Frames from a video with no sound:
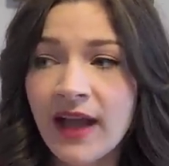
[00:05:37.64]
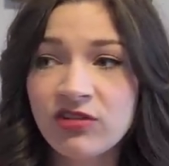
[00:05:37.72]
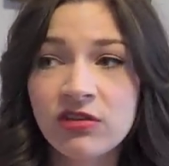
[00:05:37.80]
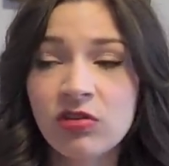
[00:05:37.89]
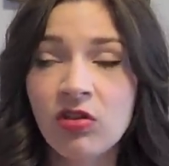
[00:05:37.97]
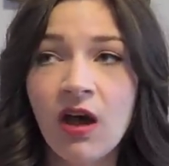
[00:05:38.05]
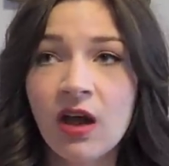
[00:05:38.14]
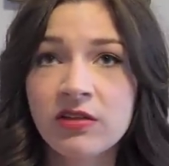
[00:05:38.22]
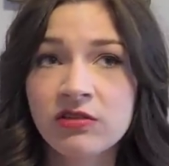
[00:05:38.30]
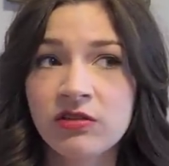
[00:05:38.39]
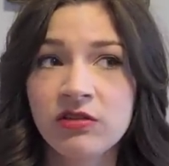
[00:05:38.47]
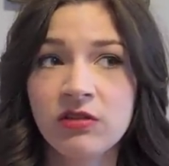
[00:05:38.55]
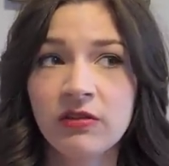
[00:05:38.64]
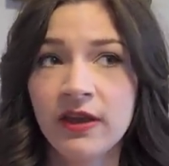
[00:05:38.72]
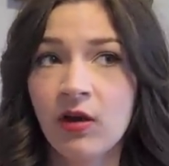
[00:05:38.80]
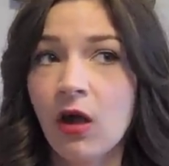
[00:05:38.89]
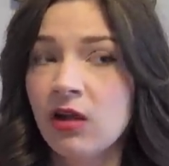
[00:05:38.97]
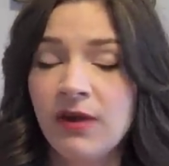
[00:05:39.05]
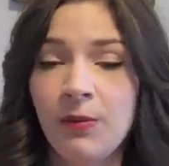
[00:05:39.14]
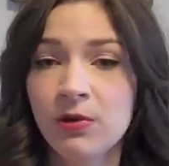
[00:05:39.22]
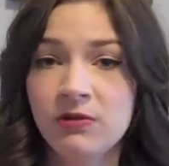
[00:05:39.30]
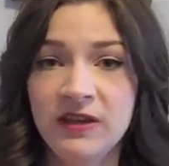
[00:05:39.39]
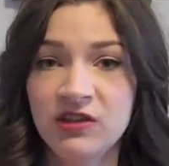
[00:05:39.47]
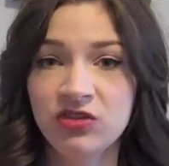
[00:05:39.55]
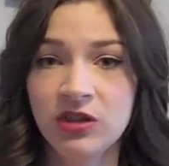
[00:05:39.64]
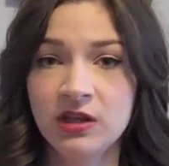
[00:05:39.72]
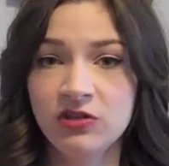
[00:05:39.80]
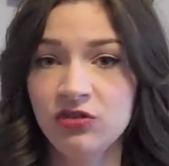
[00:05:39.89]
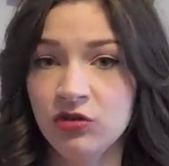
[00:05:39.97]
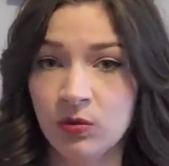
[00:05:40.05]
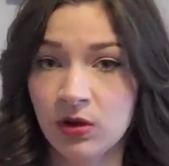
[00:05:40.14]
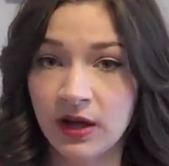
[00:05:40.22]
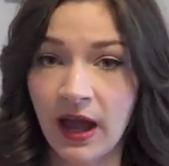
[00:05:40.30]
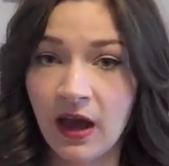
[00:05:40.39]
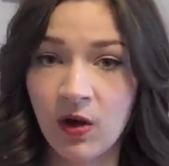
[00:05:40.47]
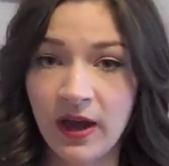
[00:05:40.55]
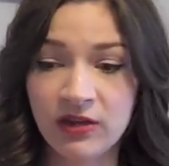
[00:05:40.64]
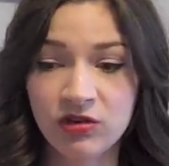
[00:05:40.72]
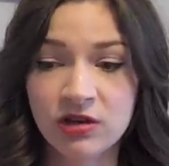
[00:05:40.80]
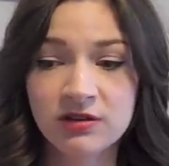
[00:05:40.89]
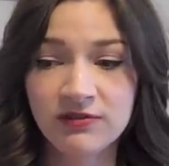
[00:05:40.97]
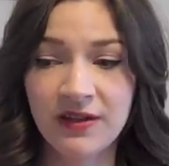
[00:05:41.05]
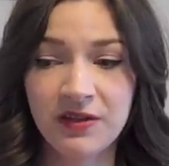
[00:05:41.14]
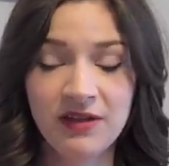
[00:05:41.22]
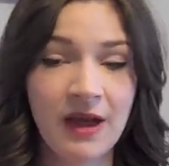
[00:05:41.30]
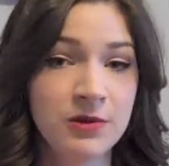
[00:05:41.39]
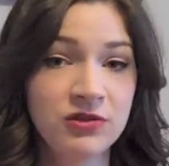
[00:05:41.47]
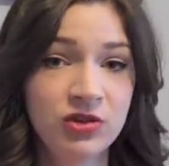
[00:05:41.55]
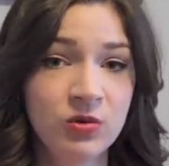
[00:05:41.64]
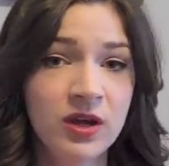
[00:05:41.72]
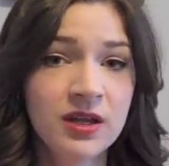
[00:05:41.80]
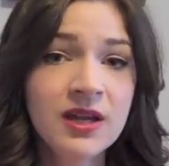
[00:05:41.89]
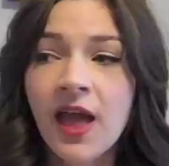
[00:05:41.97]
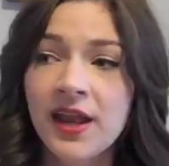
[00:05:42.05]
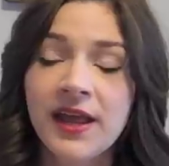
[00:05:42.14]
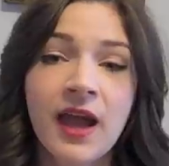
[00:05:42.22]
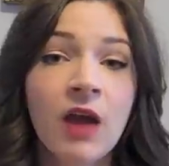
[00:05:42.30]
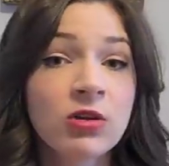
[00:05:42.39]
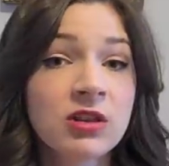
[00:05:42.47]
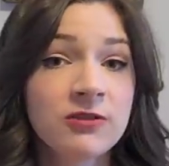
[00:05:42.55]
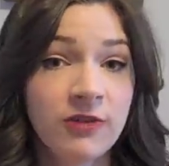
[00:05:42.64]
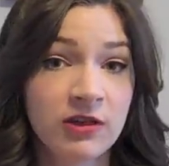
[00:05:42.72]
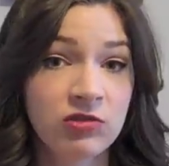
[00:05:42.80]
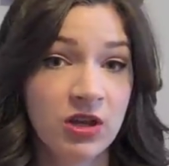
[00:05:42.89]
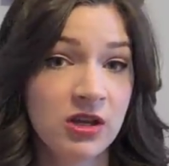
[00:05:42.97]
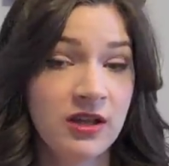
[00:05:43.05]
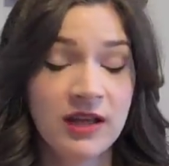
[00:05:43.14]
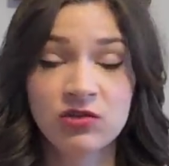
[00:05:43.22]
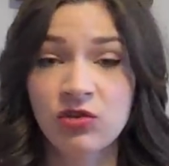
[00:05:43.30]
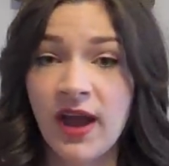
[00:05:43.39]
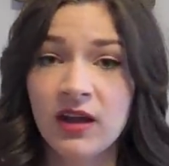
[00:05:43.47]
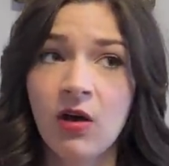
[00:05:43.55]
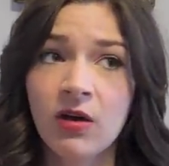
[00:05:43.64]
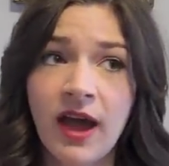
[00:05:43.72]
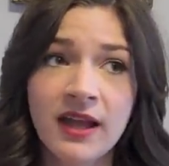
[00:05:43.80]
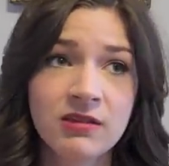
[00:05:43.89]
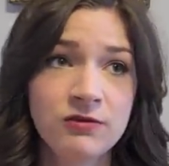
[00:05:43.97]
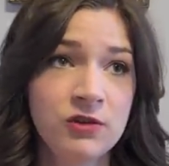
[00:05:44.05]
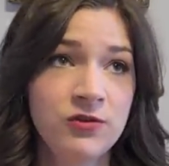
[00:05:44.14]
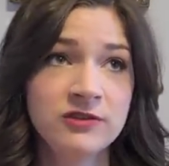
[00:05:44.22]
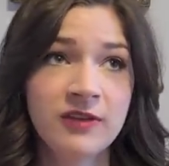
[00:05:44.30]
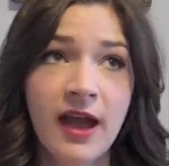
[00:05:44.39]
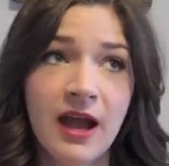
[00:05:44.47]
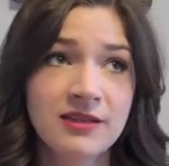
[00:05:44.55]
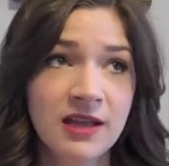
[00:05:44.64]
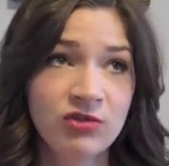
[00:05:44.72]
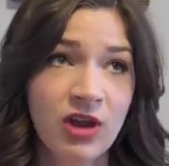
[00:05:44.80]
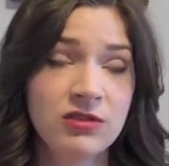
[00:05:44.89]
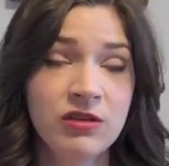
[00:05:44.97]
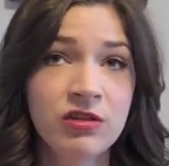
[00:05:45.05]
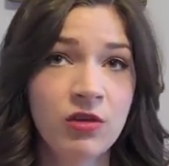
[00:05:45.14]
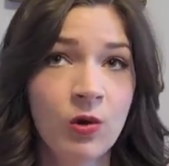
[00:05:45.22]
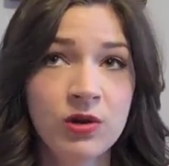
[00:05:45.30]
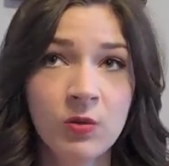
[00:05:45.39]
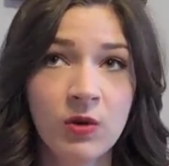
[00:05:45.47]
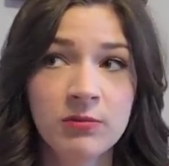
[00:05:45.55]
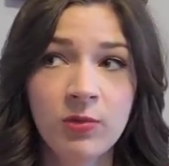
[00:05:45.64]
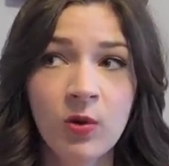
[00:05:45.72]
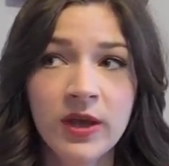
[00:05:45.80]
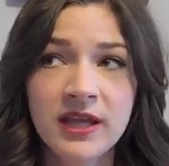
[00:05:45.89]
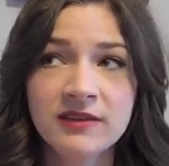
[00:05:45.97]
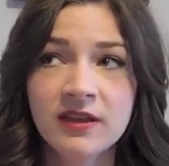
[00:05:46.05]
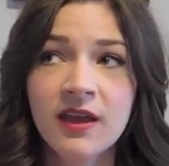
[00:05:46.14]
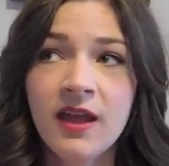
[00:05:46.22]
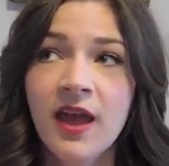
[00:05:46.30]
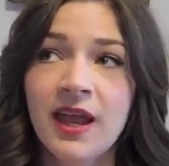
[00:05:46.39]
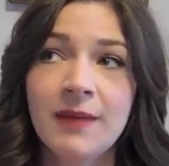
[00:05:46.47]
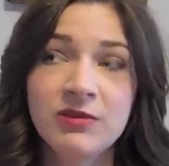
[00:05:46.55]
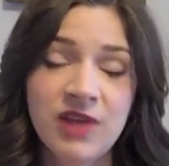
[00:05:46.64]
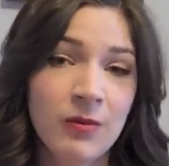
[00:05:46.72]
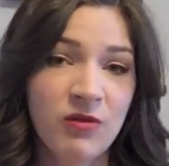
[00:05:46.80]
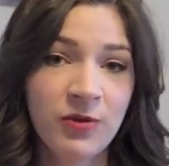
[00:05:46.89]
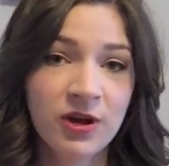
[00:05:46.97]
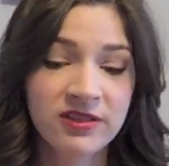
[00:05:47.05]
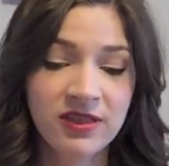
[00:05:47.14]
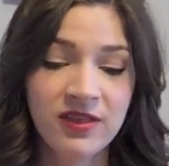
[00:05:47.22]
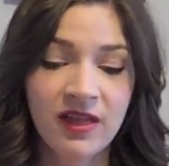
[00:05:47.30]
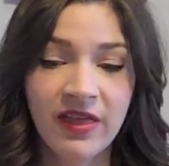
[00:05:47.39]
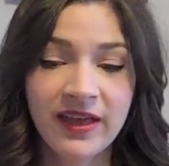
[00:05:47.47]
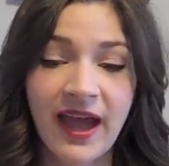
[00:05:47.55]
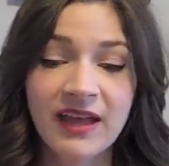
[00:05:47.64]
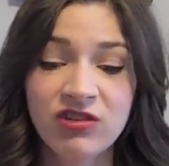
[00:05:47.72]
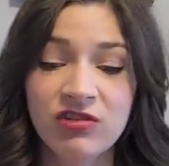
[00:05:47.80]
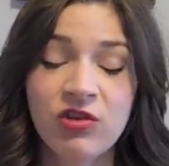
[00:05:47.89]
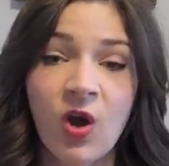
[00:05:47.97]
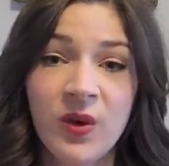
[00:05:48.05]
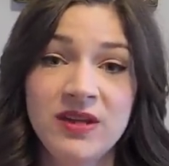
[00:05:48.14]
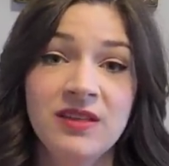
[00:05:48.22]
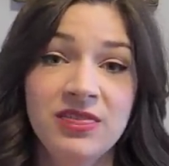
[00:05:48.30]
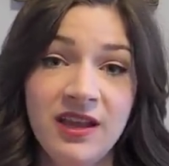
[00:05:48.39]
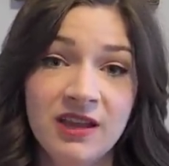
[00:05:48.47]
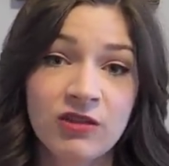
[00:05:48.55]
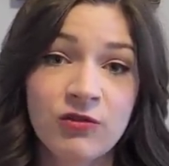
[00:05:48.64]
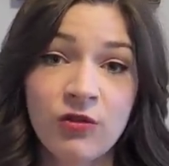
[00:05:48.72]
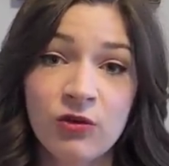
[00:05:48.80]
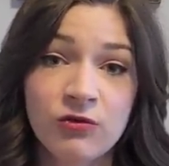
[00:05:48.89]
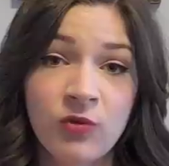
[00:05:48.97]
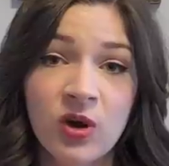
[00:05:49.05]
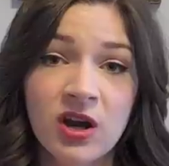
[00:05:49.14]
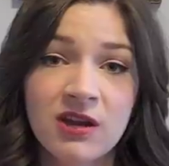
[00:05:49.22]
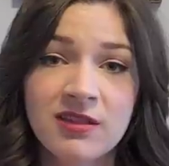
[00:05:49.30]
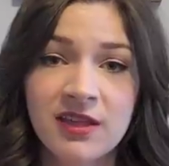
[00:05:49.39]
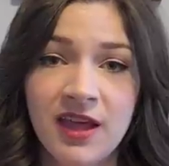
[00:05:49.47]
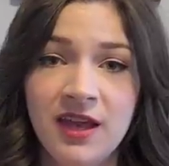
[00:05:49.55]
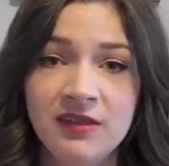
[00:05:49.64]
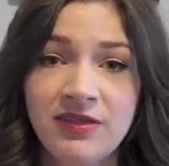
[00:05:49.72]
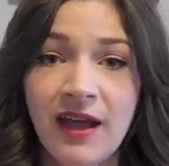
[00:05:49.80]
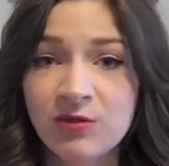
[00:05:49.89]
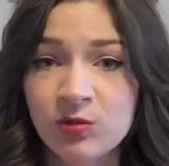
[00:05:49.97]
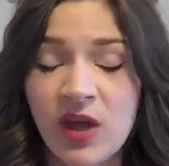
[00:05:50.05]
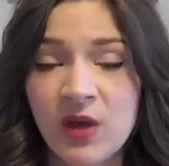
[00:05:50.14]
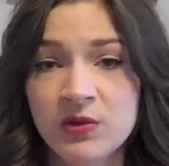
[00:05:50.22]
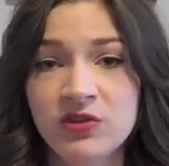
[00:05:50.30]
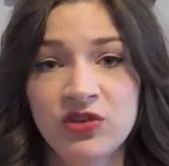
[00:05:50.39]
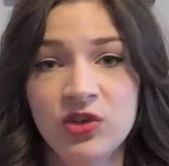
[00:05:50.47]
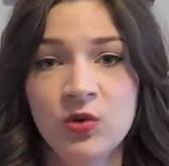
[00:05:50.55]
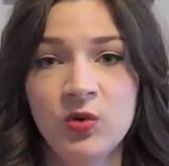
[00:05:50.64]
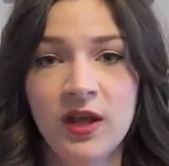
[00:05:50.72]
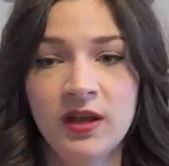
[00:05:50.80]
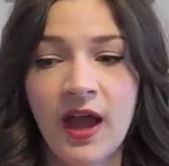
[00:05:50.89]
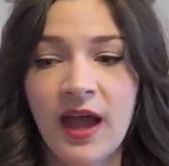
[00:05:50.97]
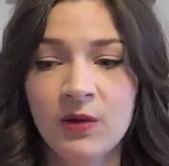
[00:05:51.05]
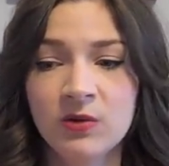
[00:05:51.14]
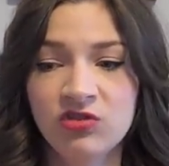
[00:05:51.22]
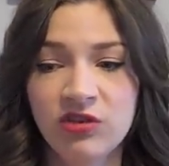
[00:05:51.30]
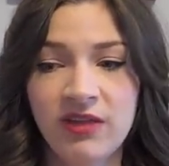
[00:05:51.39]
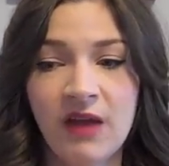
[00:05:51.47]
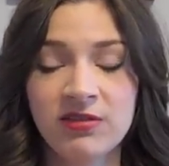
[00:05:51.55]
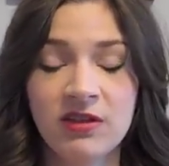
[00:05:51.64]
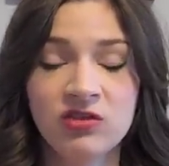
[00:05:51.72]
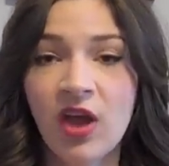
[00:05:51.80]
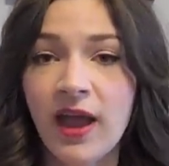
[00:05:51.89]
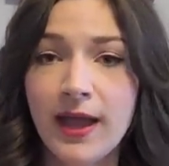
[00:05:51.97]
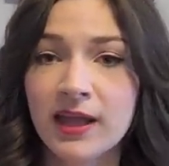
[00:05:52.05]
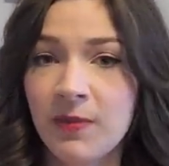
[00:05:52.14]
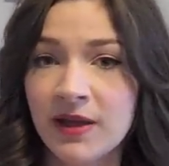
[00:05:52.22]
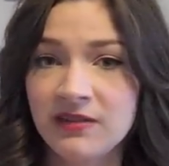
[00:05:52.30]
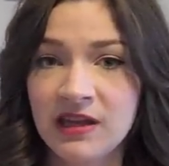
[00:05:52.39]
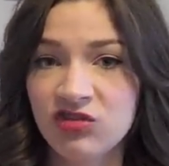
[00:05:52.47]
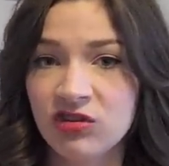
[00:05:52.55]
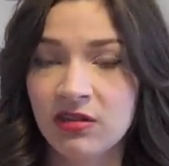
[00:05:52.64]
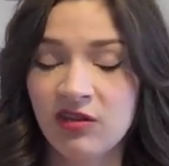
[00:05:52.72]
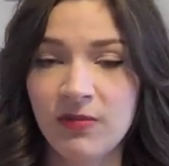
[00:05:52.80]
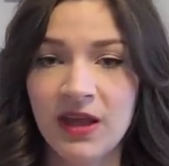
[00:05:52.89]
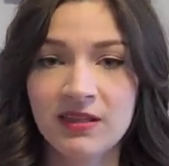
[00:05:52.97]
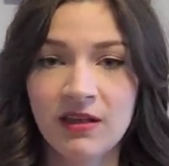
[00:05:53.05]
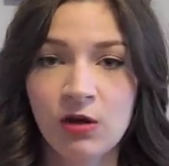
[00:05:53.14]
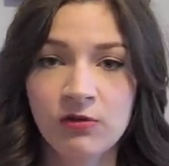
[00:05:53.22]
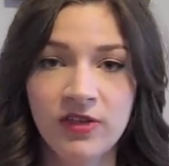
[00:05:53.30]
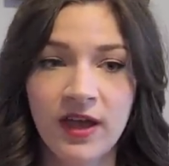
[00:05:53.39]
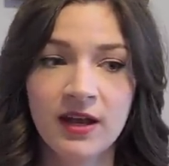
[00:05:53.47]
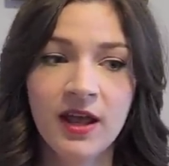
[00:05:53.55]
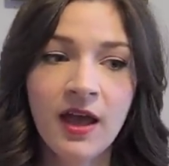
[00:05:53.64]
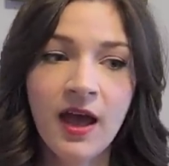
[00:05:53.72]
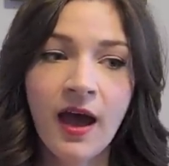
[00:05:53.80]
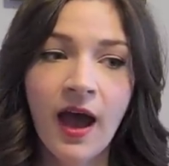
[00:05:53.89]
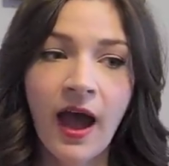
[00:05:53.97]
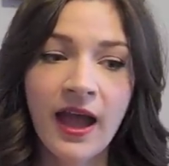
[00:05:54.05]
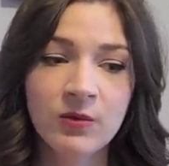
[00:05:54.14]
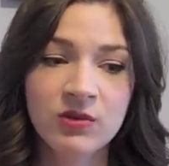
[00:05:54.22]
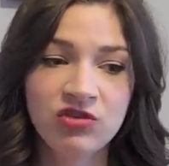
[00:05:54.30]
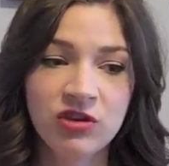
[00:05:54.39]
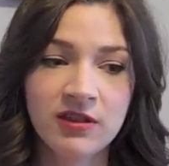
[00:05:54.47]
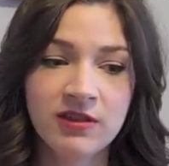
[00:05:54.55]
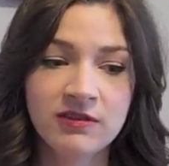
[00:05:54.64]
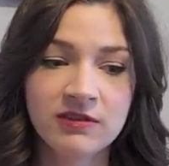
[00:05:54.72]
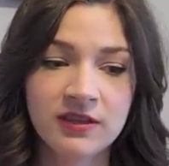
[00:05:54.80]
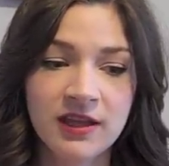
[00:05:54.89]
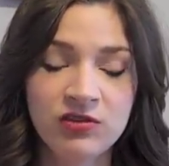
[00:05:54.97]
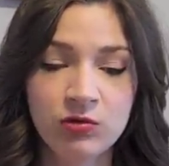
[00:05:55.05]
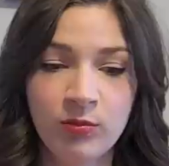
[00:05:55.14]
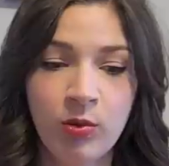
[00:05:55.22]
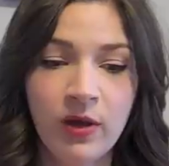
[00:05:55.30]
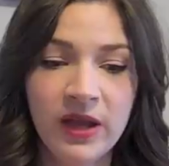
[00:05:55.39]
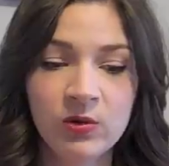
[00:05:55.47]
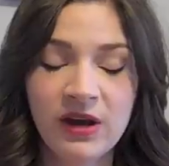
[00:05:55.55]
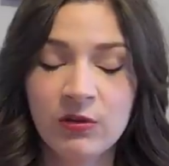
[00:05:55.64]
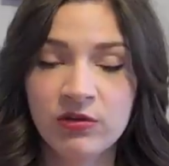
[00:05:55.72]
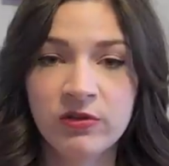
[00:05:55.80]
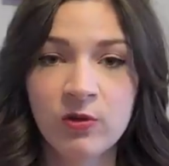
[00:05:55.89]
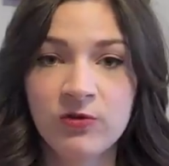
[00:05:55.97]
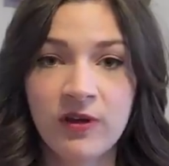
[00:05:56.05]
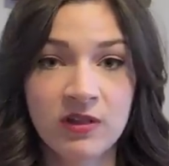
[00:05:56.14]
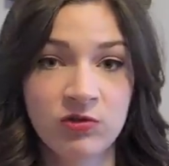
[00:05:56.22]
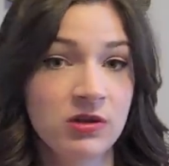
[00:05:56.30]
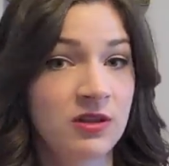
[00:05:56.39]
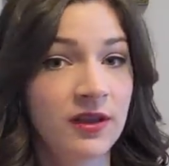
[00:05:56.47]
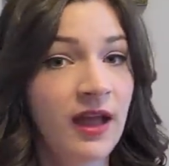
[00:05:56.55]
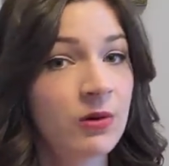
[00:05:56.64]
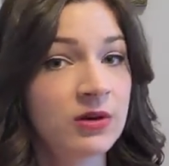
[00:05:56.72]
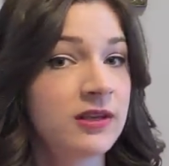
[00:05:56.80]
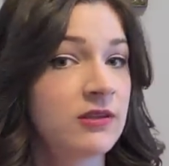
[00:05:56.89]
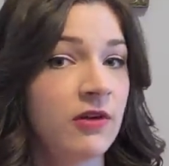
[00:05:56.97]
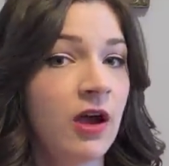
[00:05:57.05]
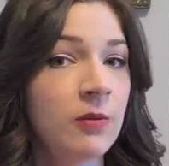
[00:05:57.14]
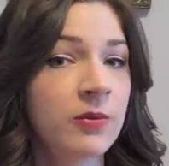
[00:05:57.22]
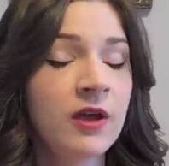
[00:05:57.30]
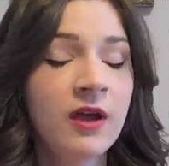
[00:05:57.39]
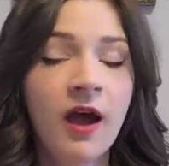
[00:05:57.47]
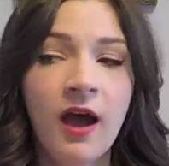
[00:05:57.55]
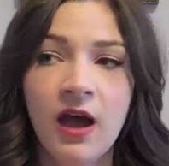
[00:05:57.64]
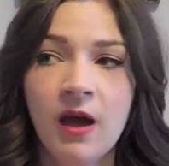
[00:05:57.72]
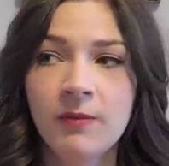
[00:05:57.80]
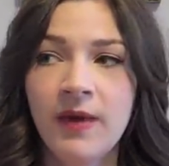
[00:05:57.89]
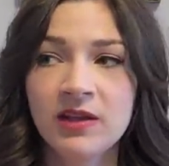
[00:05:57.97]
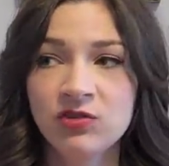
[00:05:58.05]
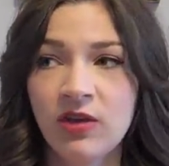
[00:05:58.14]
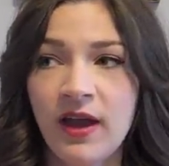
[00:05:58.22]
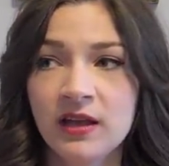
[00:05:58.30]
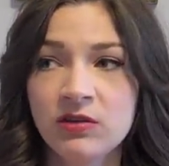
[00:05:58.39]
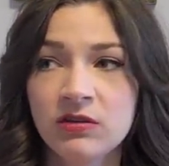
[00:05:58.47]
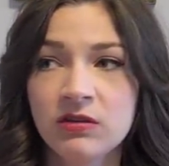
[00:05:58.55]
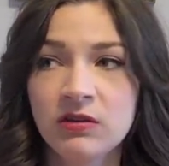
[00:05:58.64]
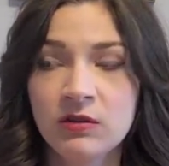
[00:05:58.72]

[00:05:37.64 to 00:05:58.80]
I just lost like all my motivation to work out. I couldn't find the time to do it, and I got really frustrated. I tried all kinds of different diets. I tried the zone at one point, and I'm the type of person that like I just go into things full force, and that's what I would do, and I would just have such high expectations of myself that I would just get to a point where I was so frustrated that I would give up. I tried